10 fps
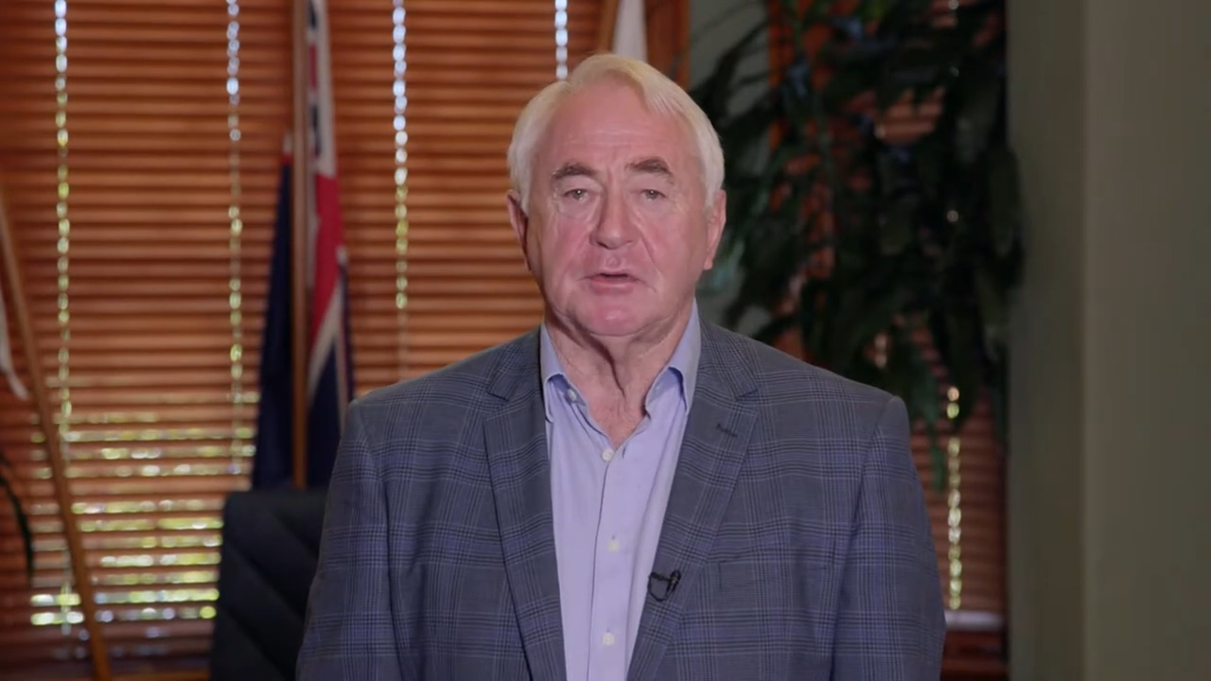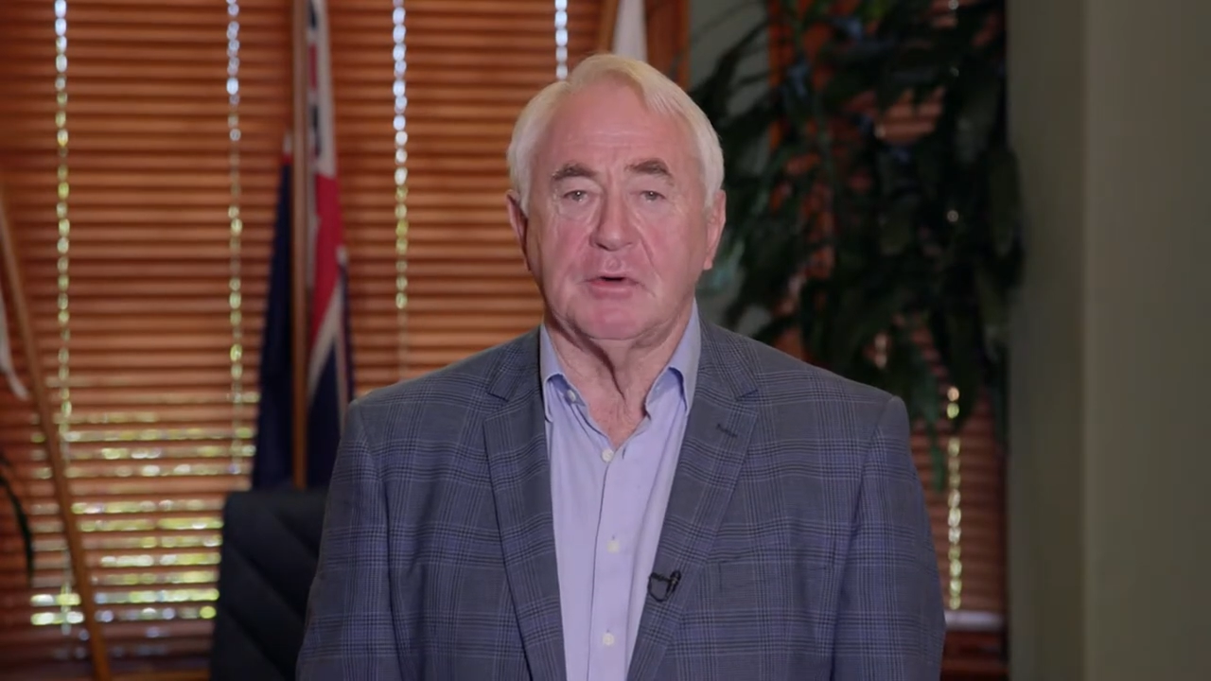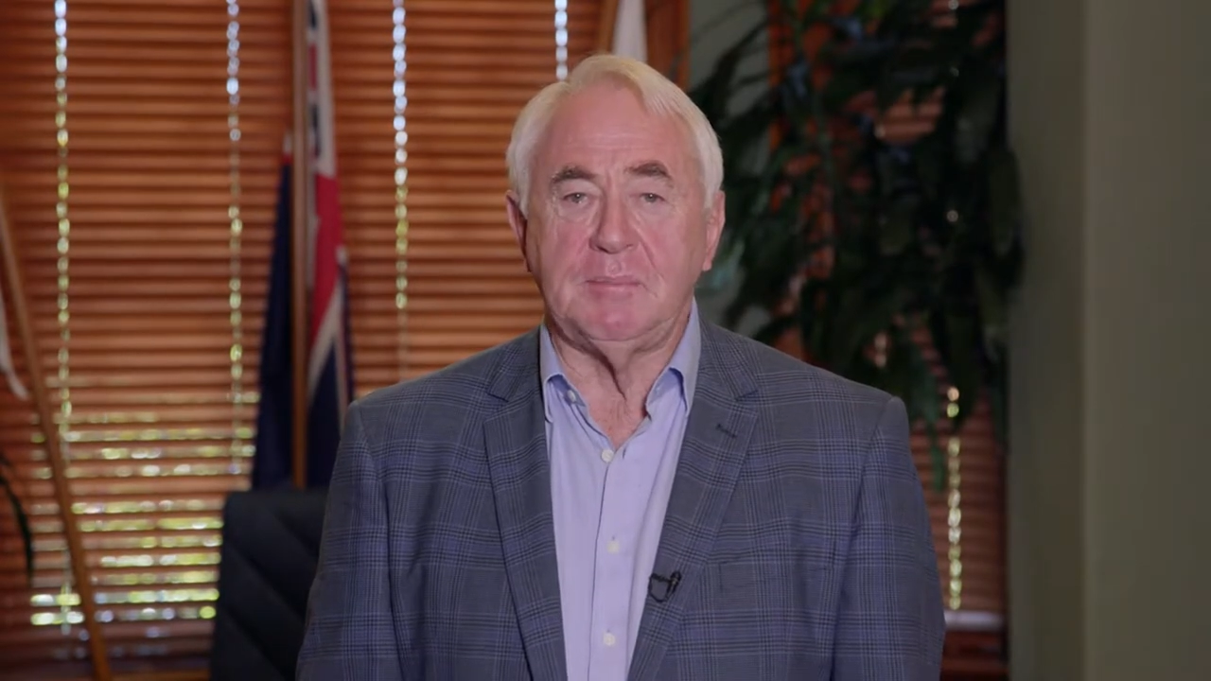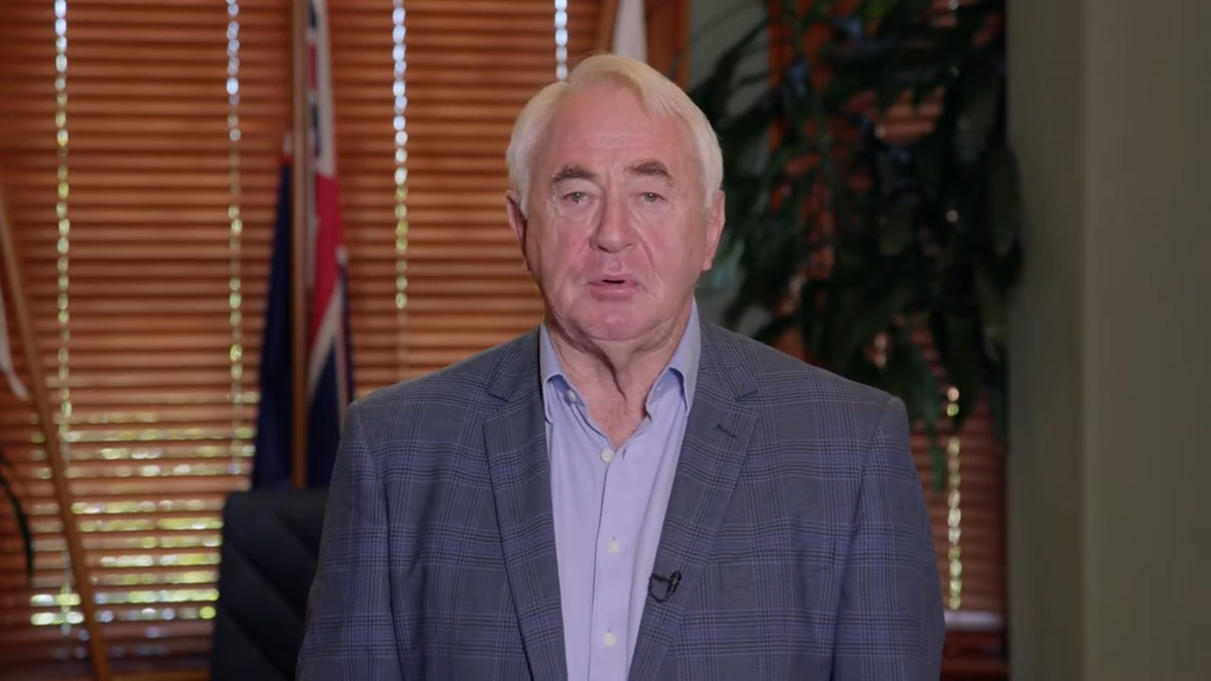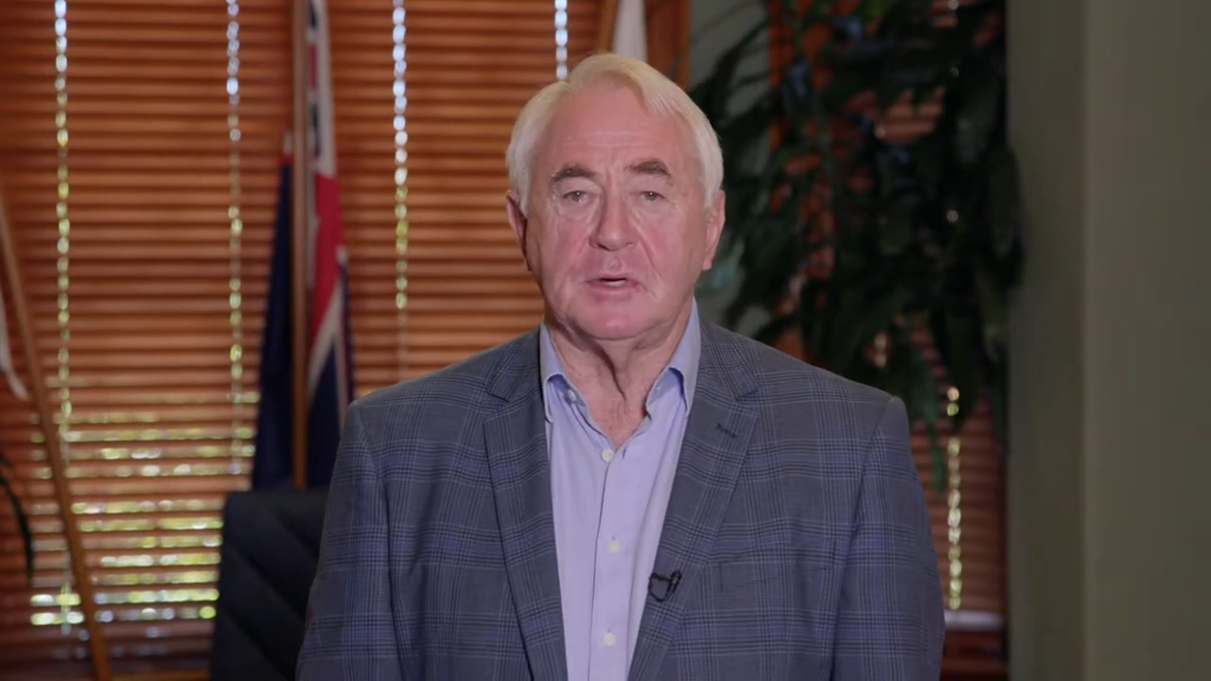
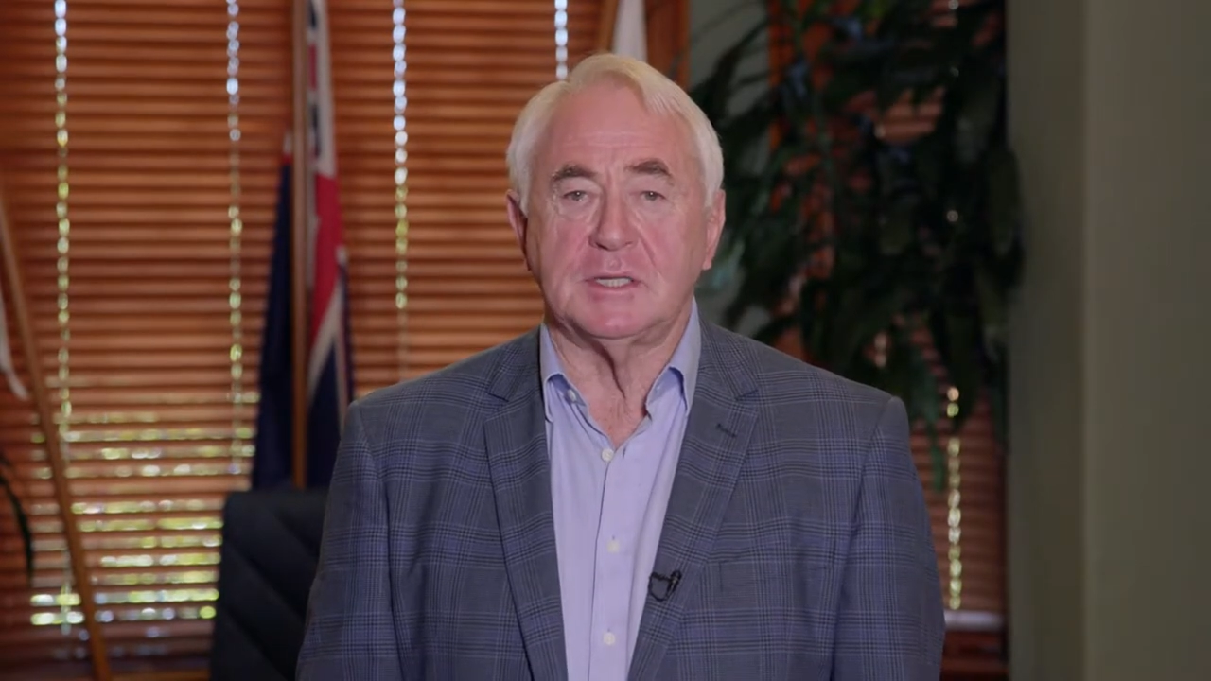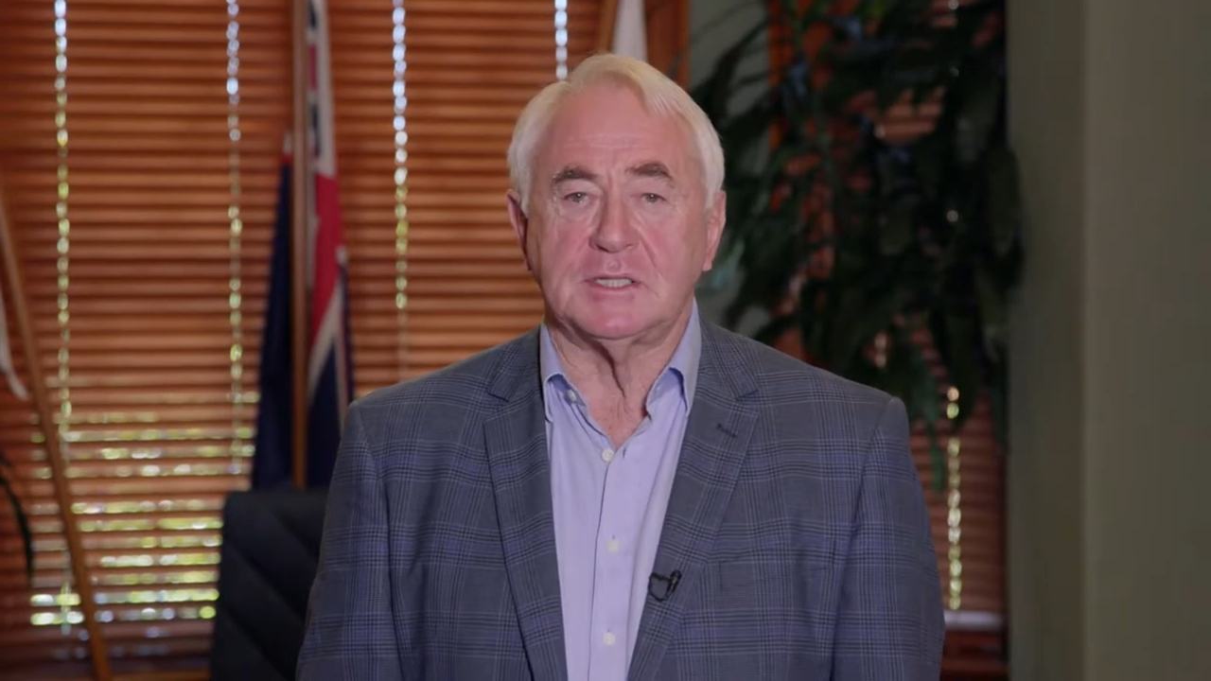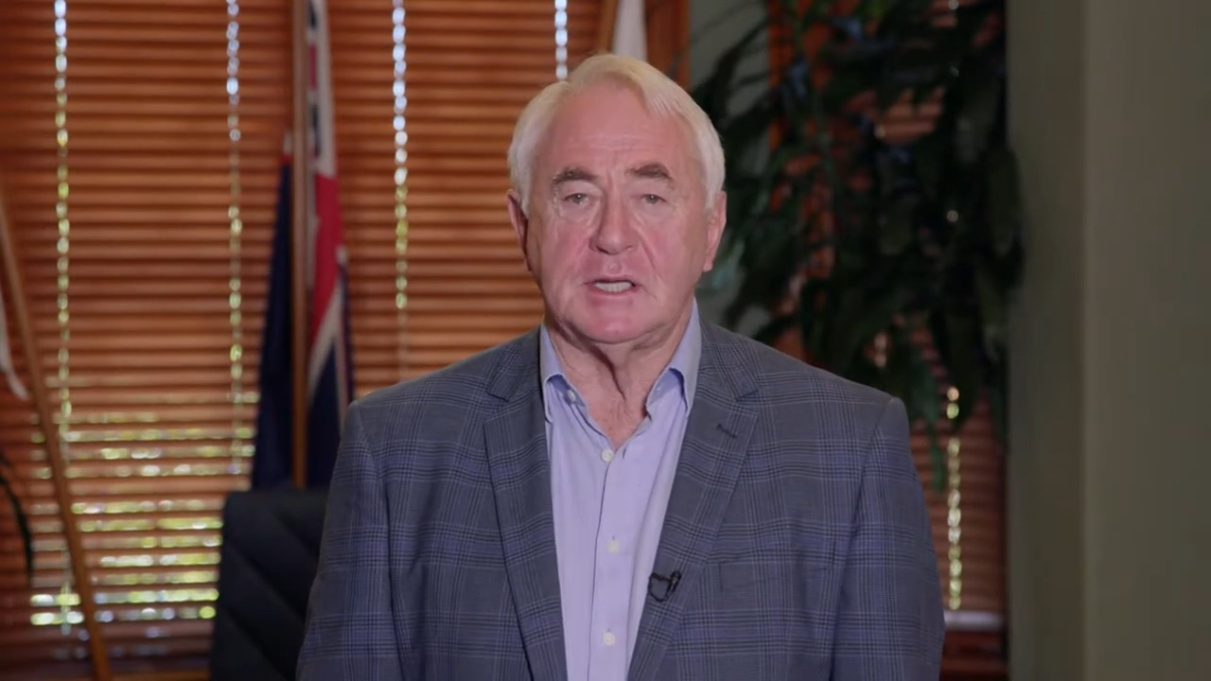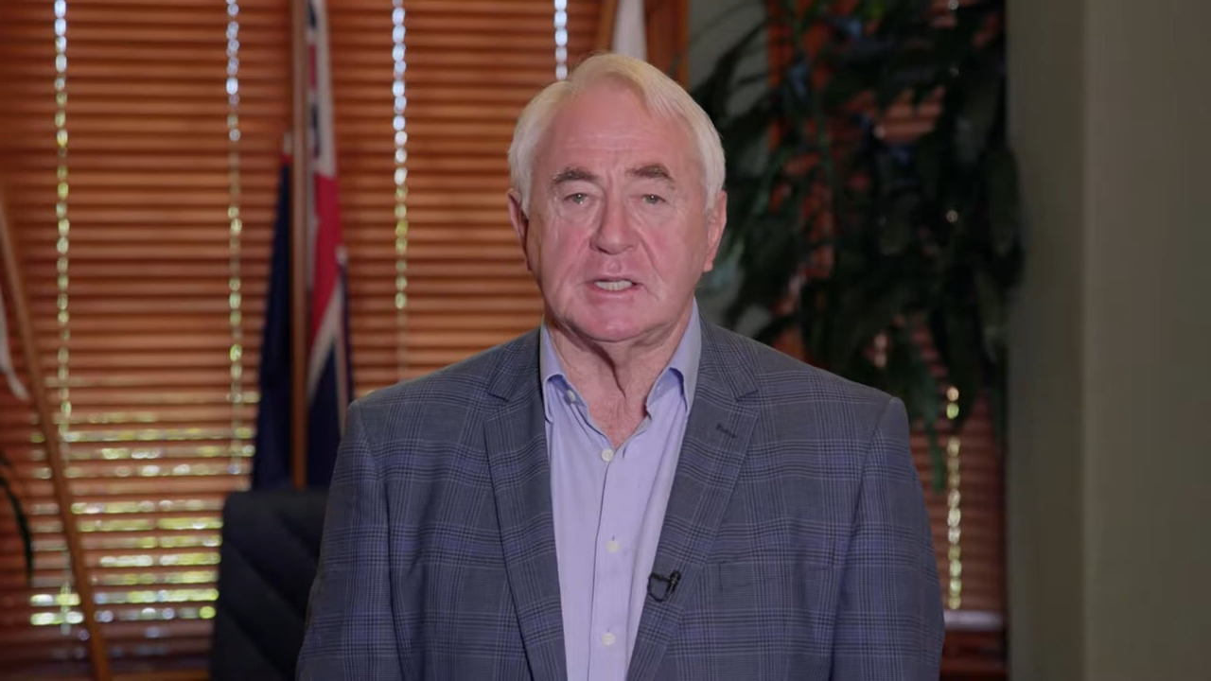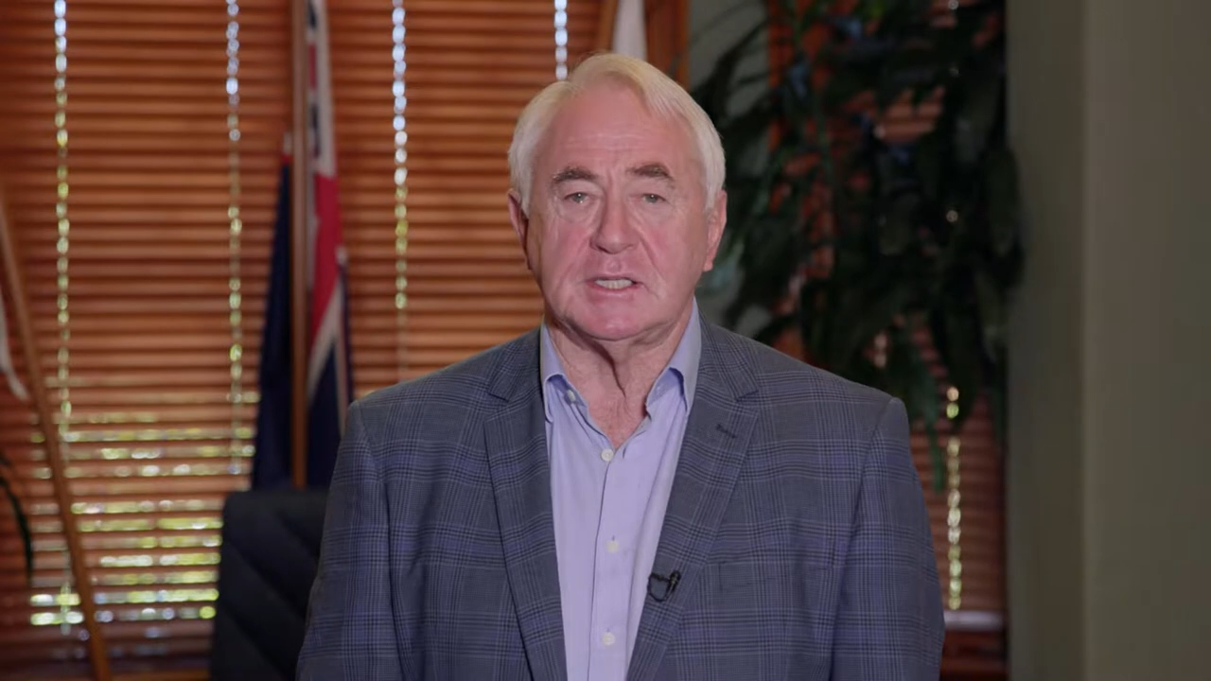
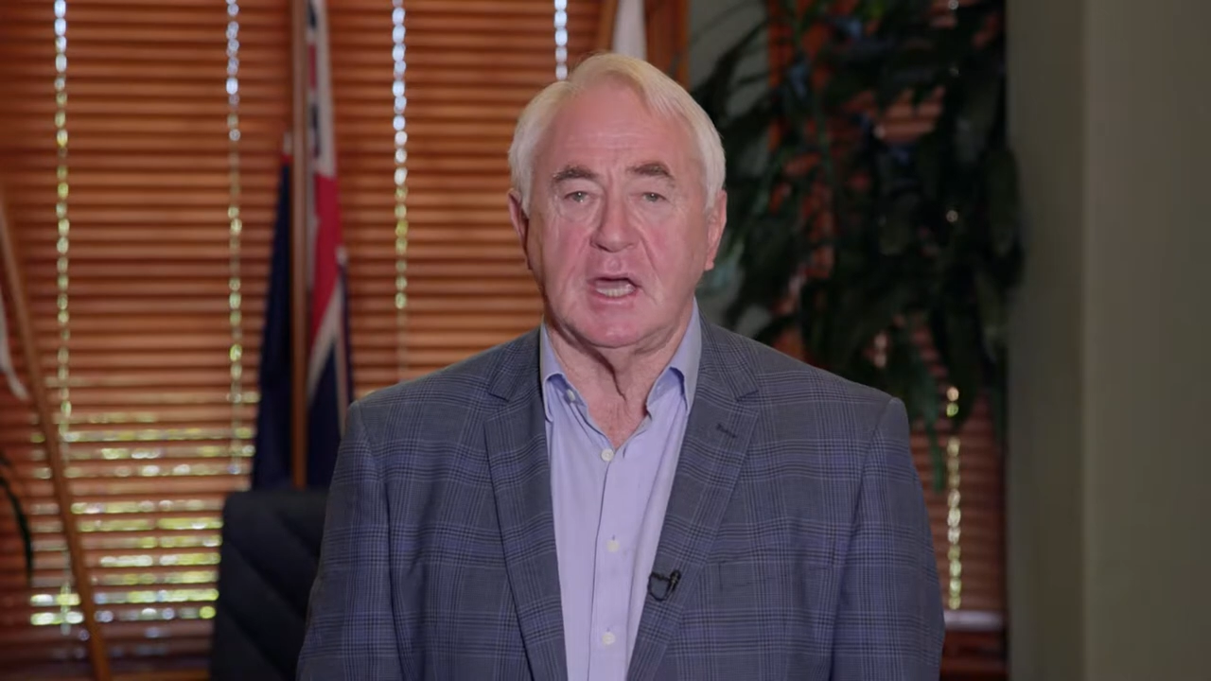3.6